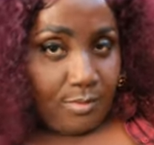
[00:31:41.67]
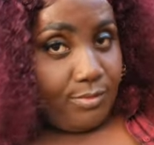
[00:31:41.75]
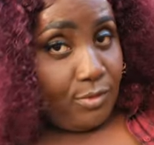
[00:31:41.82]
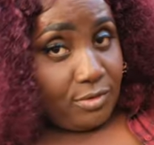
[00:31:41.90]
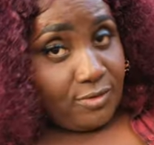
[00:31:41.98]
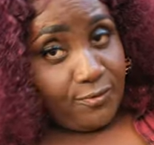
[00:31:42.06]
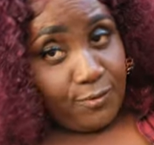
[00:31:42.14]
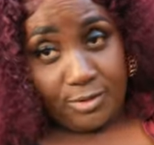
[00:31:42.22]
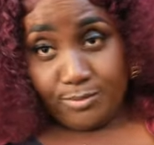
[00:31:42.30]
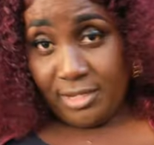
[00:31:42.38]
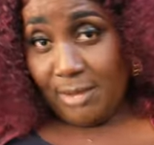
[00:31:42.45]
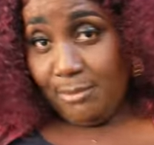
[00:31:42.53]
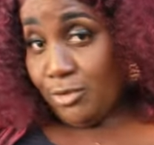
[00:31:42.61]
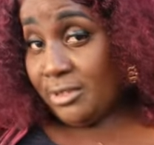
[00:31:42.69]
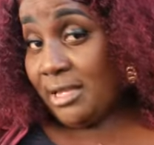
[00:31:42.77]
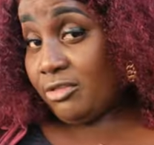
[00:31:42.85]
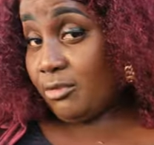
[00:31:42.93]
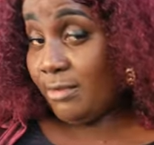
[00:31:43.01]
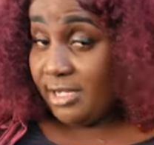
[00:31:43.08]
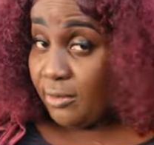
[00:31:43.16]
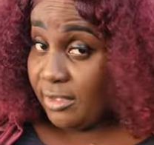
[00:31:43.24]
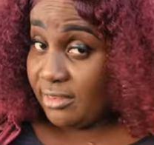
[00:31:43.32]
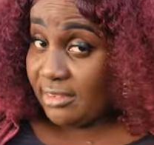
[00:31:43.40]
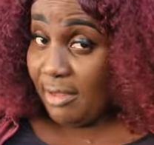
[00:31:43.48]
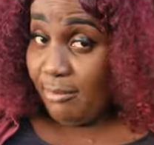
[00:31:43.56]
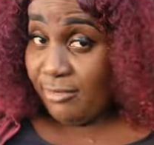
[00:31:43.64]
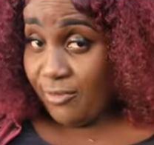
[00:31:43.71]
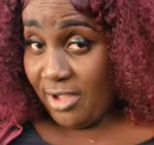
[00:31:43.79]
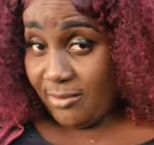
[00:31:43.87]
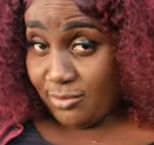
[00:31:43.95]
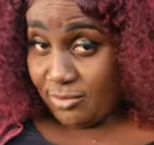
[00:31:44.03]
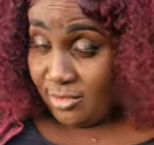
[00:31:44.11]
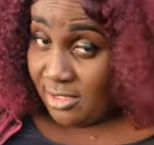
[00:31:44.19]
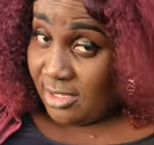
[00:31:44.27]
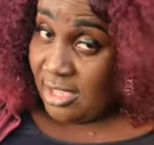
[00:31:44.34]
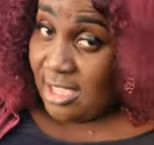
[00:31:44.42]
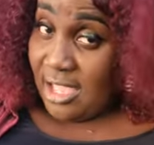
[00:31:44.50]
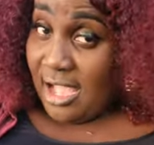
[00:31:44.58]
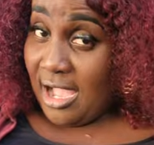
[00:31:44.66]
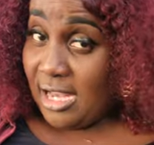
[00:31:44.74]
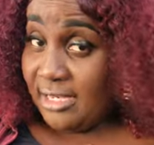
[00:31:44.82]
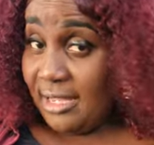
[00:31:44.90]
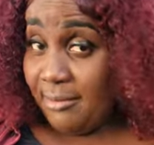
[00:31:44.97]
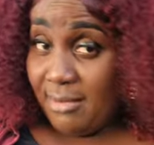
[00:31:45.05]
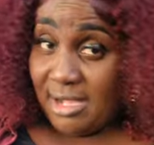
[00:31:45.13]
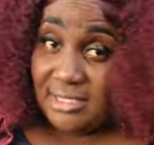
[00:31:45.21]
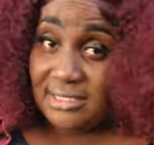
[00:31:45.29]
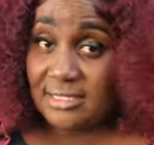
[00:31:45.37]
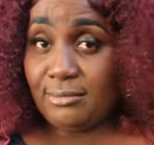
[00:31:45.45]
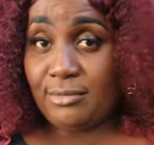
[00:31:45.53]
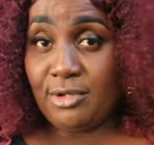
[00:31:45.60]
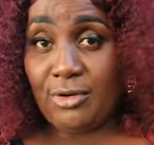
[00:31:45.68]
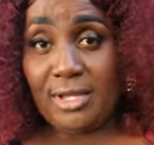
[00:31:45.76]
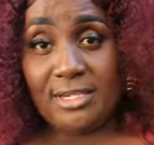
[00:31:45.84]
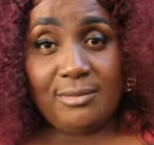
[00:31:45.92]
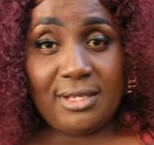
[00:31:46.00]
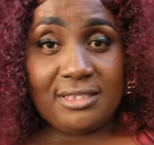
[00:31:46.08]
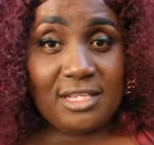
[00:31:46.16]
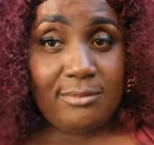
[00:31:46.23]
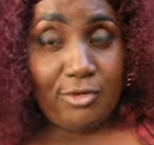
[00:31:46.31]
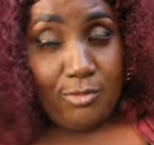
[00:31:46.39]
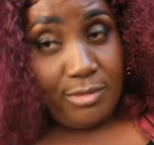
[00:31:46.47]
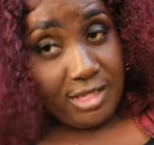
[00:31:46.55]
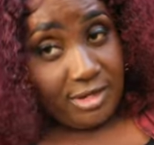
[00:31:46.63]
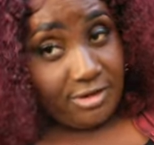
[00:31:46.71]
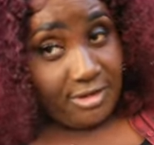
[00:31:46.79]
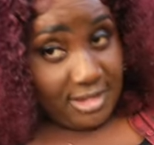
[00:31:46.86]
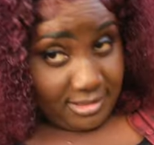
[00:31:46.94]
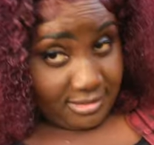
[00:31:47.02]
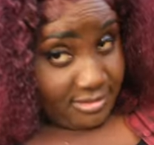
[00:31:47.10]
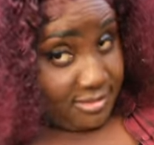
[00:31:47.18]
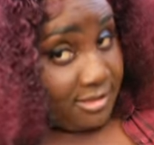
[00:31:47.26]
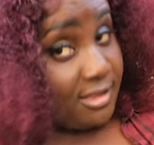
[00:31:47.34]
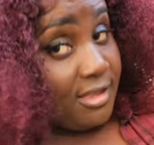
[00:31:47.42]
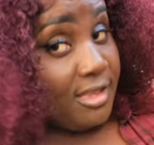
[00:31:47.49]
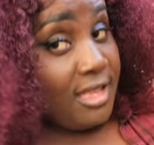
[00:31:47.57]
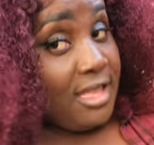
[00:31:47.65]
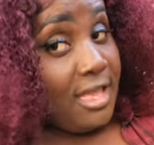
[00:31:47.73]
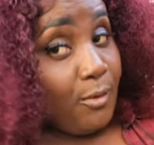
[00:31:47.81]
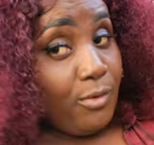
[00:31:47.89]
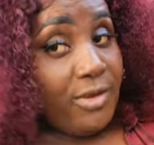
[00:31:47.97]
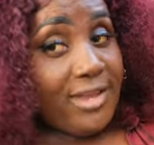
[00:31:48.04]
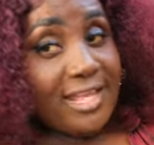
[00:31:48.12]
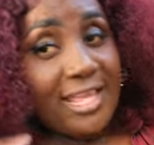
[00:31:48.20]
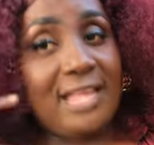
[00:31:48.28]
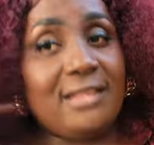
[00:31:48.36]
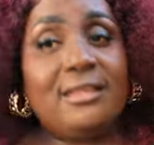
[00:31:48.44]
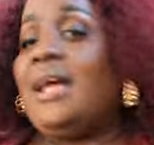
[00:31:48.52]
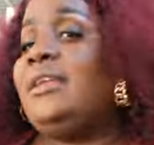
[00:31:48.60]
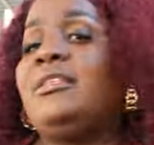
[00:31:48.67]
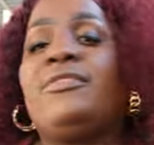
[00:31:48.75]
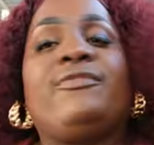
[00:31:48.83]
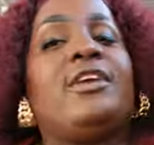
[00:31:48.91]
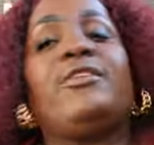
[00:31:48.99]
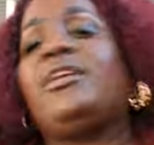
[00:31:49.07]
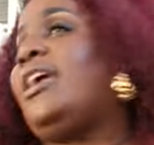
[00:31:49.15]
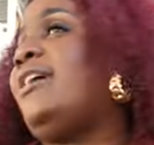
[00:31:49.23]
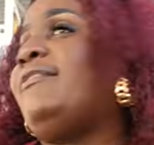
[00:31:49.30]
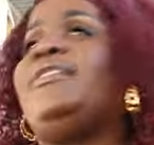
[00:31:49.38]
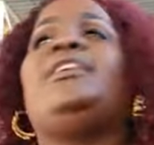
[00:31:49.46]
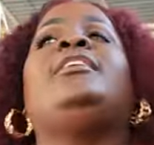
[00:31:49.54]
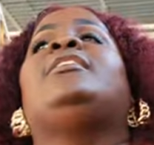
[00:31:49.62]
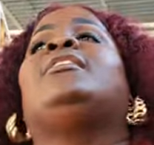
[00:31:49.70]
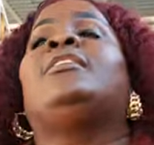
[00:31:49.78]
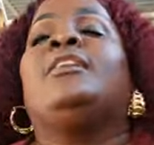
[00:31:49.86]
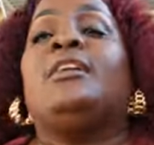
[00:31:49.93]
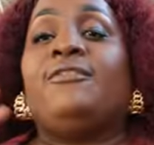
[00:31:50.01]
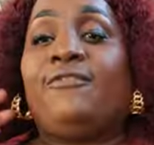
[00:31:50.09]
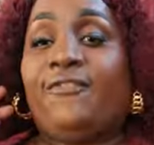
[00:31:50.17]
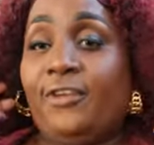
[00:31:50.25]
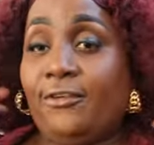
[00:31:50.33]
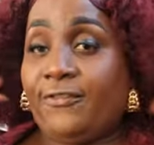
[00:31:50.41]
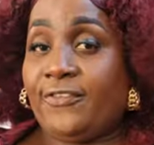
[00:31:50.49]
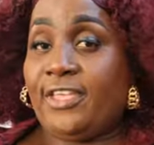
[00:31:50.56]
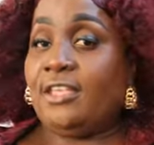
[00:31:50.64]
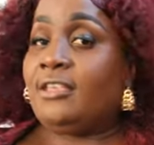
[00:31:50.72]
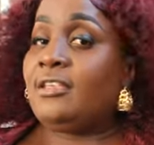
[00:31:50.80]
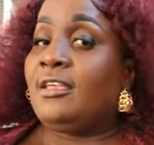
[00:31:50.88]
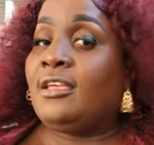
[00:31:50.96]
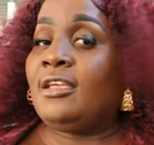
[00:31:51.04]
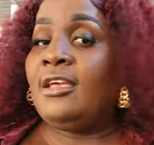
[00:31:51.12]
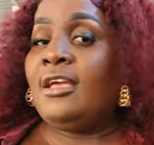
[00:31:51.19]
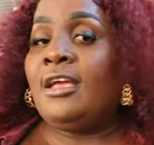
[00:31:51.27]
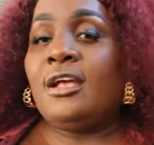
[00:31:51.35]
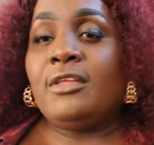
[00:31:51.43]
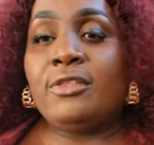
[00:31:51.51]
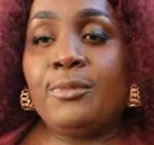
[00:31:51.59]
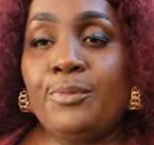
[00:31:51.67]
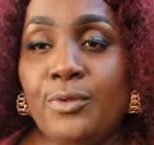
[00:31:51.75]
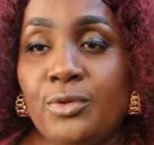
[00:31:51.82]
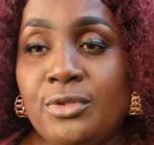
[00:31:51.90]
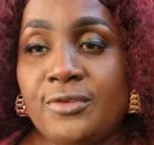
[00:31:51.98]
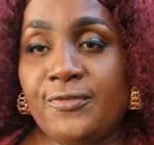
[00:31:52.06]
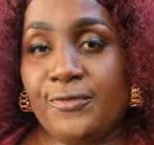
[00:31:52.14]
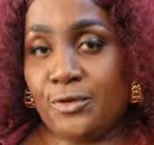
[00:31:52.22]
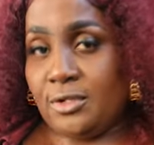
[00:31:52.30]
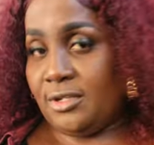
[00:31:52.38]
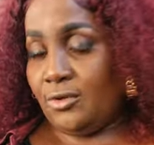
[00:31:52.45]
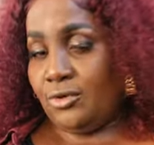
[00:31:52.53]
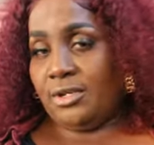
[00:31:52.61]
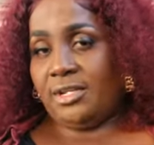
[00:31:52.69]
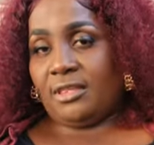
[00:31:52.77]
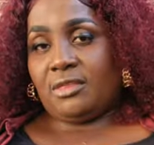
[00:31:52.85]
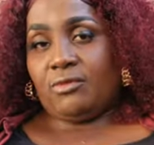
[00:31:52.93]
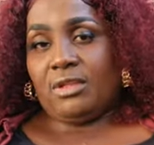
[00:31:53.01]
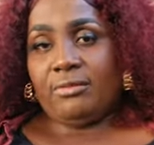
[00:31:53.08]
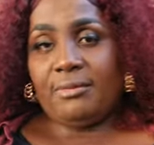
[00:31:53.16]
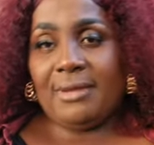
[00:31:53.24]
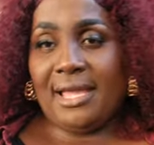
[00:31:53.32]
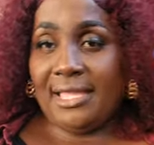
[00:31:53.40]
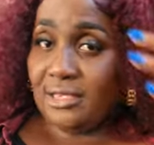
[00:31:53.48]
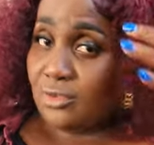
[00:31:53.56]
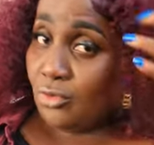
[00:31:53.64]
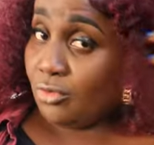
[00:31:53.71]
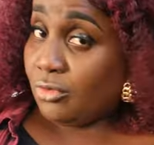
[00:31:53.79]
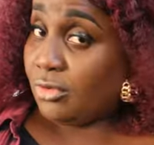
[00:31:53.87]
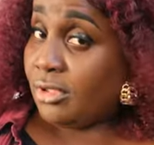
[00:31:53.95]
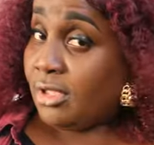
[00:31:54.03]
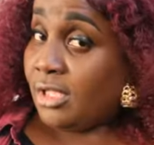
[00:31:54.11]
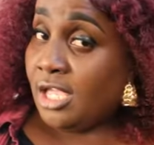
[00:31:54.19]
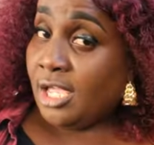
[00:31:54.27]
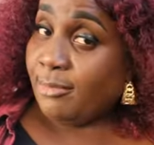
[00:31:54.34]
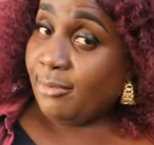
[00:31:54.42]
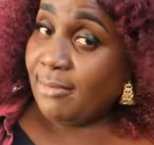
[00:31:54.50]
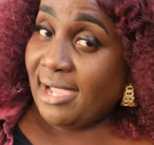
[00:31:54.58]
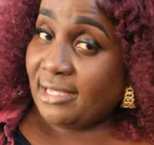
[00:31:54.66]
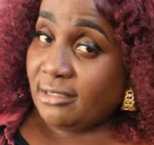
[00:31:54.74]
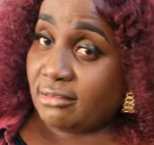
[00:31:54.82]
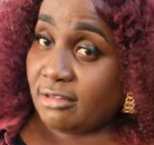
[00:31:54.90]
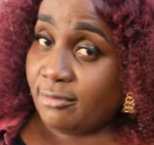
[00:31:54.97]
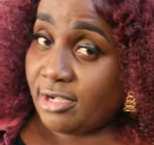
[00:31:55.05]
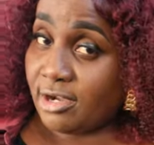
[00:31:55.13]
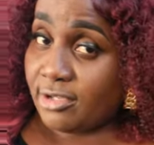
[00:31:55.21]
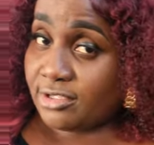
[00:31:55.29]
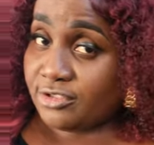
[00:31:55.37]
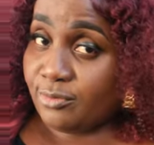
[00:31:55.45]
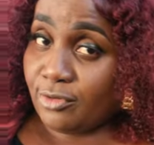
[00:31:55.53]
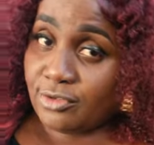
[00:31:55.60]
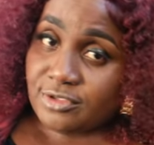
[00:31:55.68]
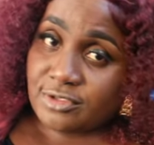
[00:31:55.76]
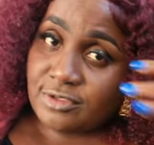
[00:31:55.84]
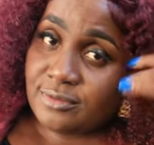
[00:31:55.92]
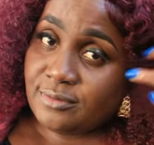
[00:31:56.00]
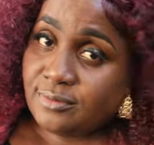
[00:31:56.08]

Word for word: Beautiful. The amount of somebody will stop me from Alna Maxim. Me go and them tell you my ear nice. Where I get and it's very heavy fluffy, the beautiful. One of the two when I buy it too. I buy this for my Christmas.